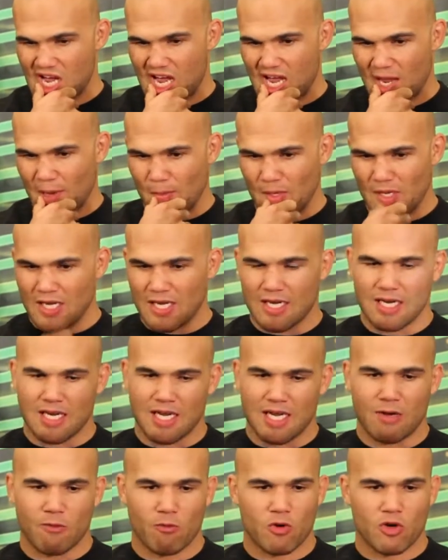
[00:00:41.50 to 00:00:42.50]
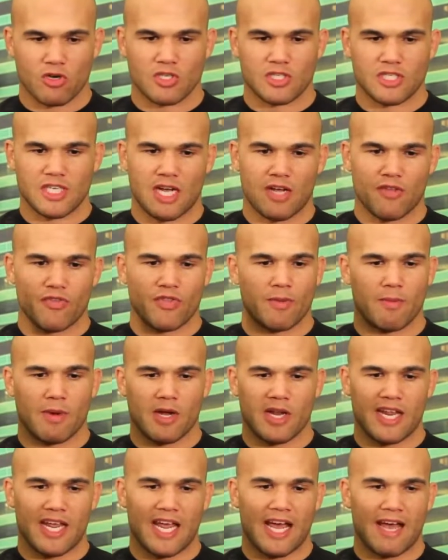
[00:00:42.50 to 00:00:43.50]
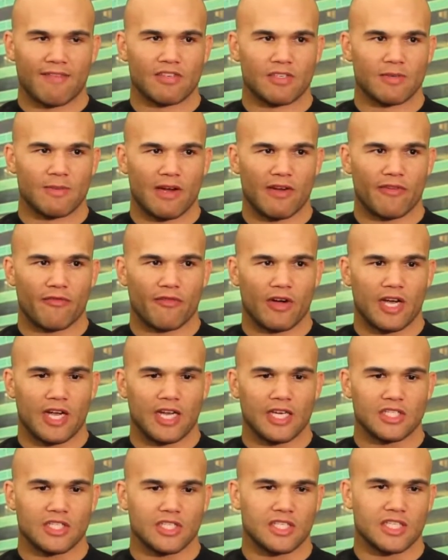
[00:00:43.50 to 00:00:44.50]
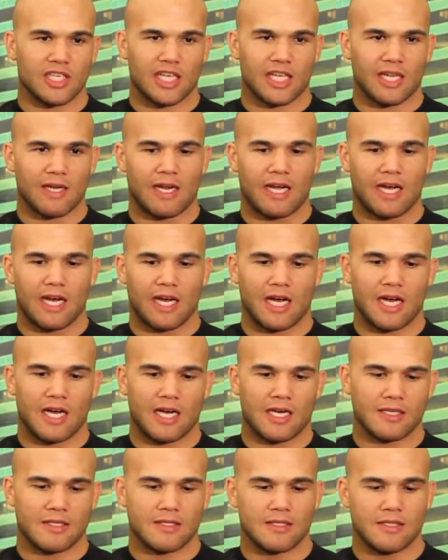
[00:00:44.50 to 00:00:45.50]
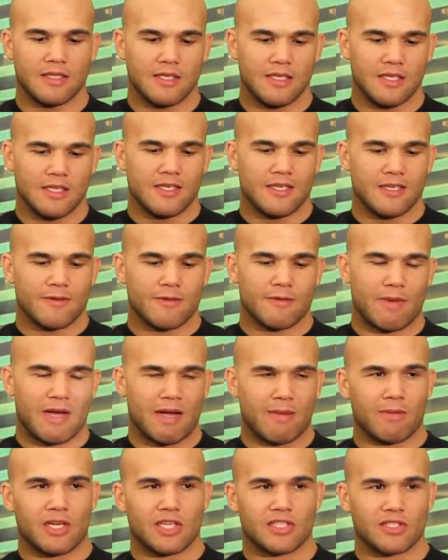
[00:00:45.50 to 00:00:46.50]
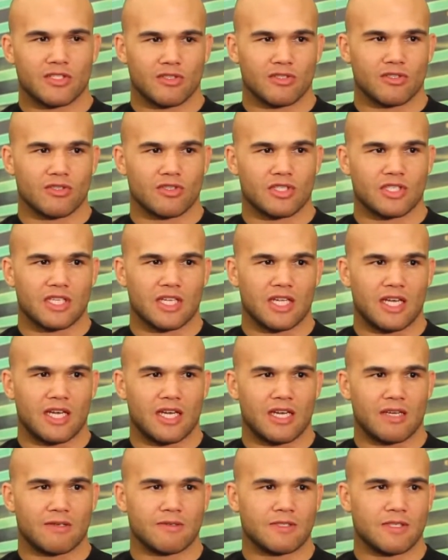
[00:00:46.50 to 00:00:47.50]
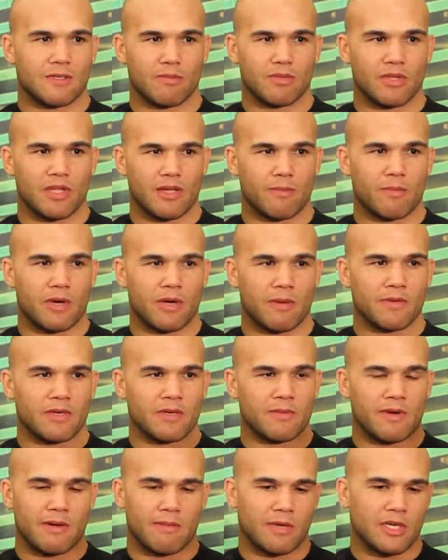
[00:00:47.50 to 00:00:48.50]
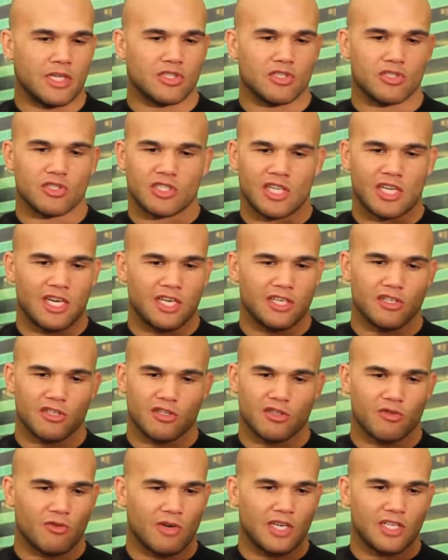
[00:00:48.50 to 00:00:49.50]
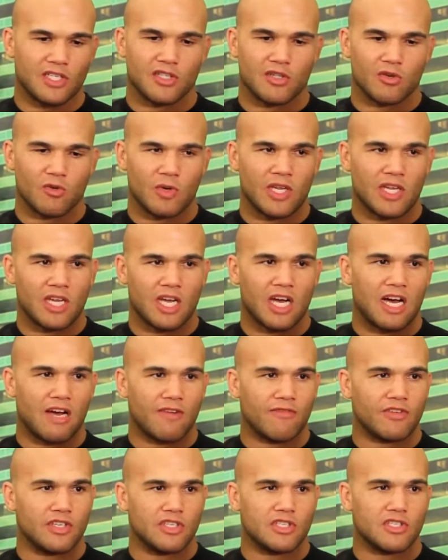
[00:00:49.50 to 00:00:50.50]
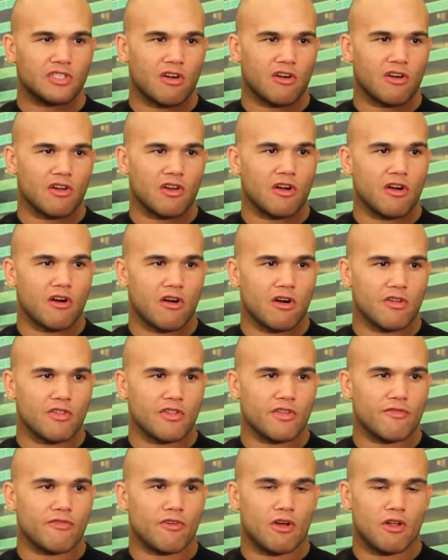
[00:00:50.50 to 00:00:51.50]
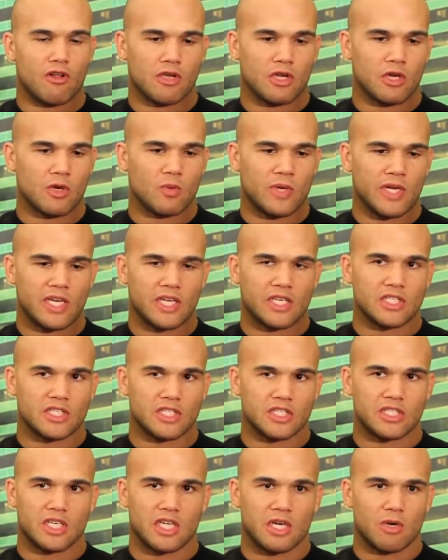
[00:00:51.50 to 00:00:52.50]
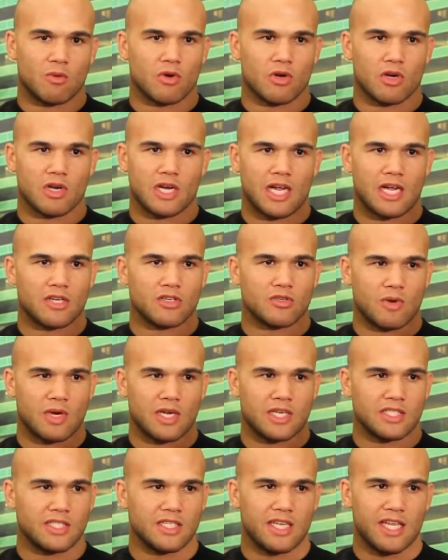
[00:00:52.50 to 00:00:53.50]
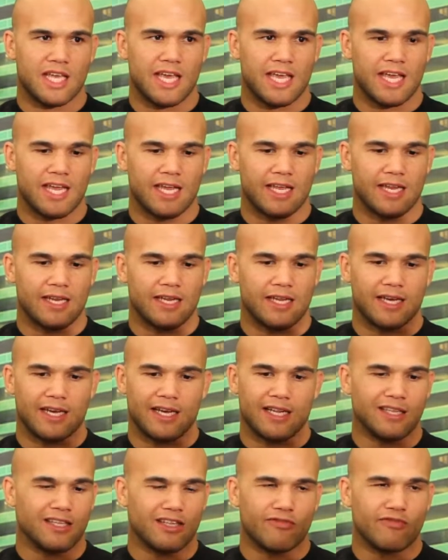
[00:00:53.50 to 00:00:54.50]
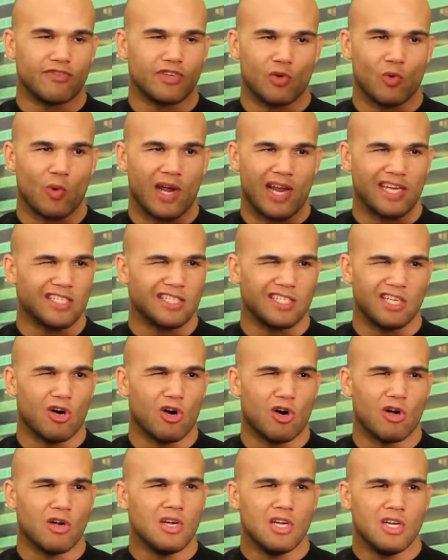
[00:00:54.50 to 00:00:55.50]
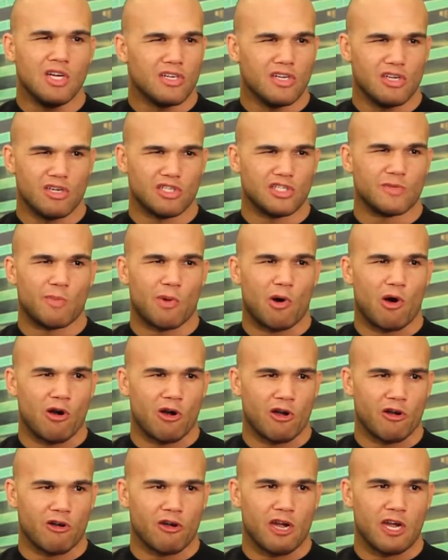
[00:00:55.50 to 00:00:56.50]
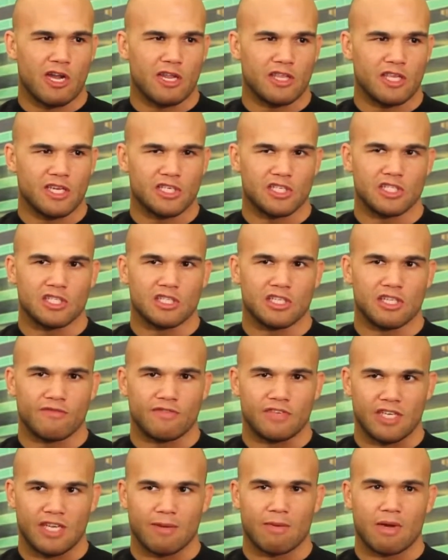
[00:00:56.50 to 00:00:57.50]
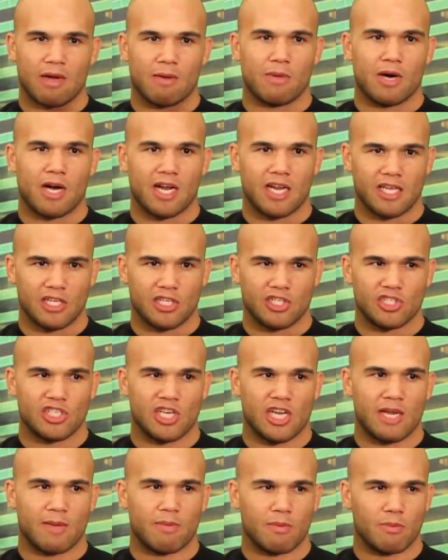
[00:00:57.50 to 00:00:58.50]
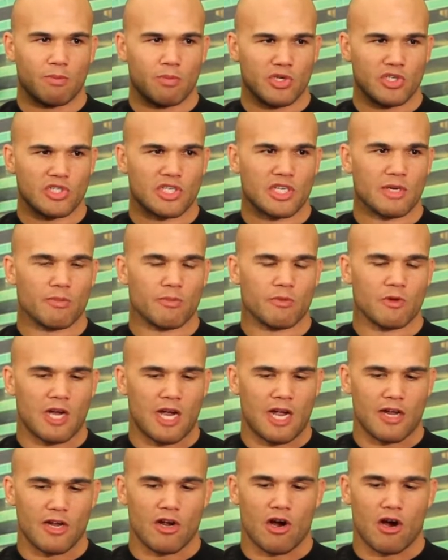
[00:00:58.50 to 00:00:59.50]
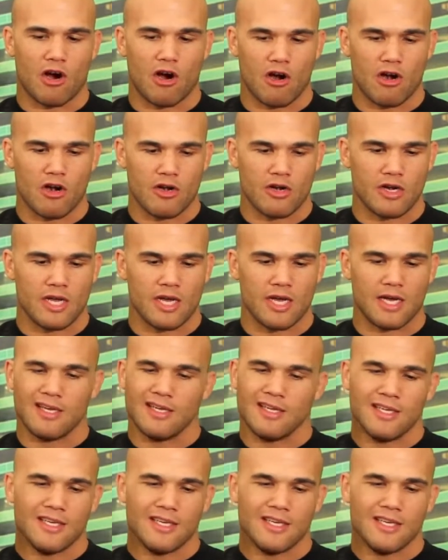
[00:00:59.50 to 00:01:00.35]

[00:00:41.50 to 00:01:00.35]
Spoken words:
Yeah, I mean, I worked out the Monday after my fight just to get my muscles, some blood pumped to my muscles. Then I took the rest of the week off and started hard the following week, just working out twice a day and lifting weights. No sparring or anything, just lifting, get my body in shape and pushing it kind of hard. And